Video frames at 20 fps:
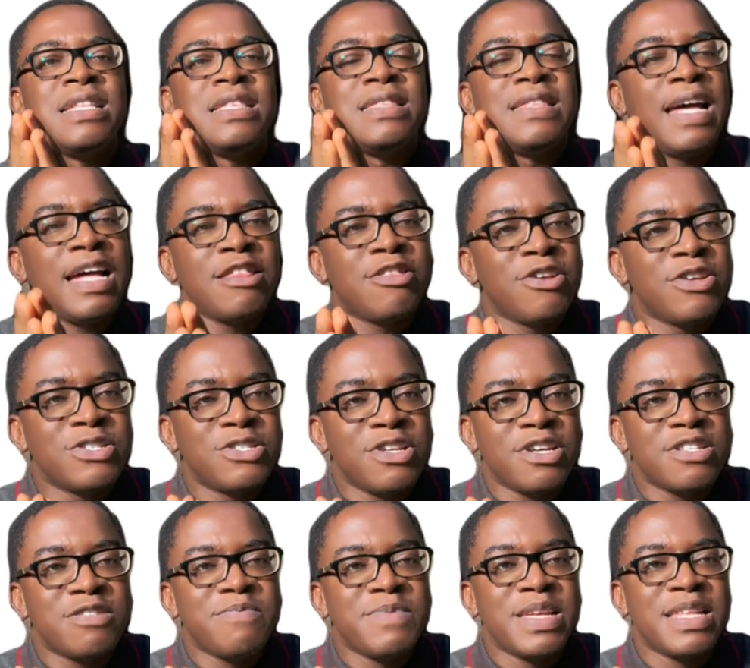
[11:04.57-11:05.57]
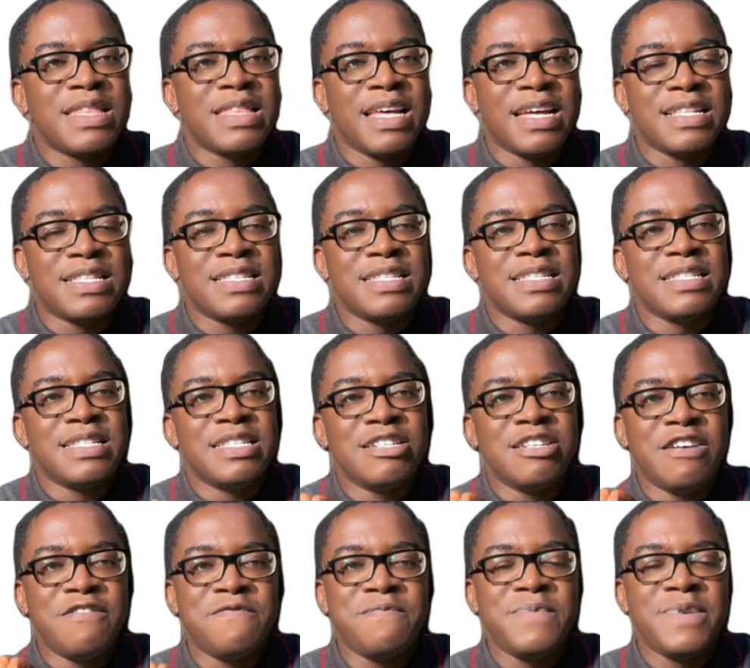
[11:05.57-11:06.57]
that does not mean that the
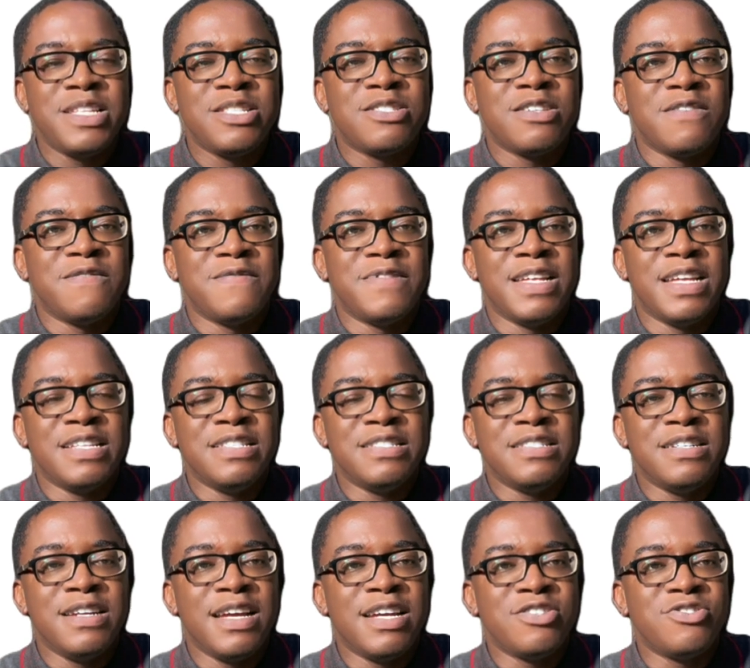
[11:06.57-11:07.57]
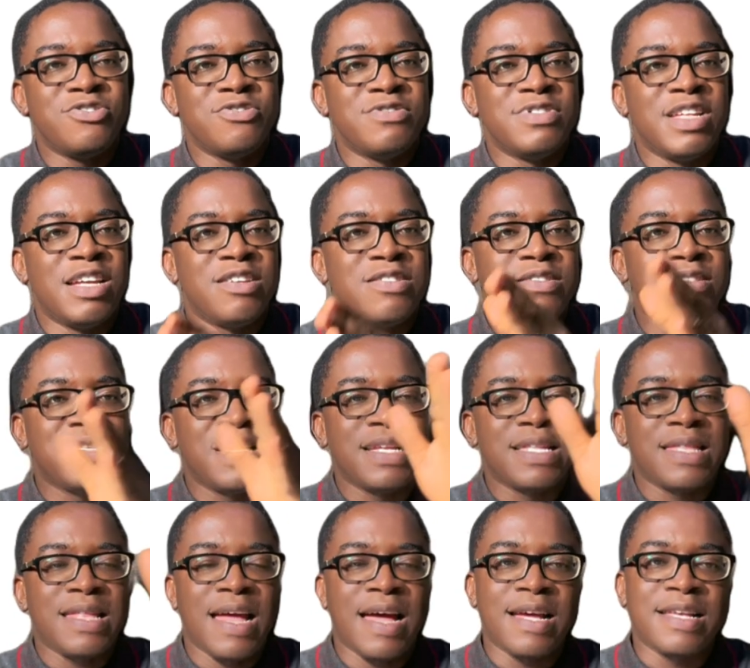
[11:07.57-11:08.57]
government of Nigeria should now
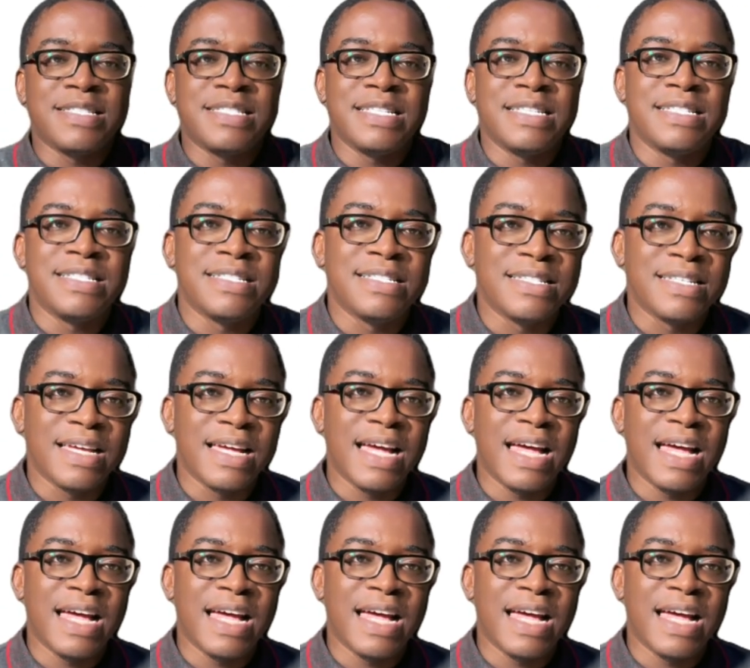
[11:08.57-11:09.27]
start taxing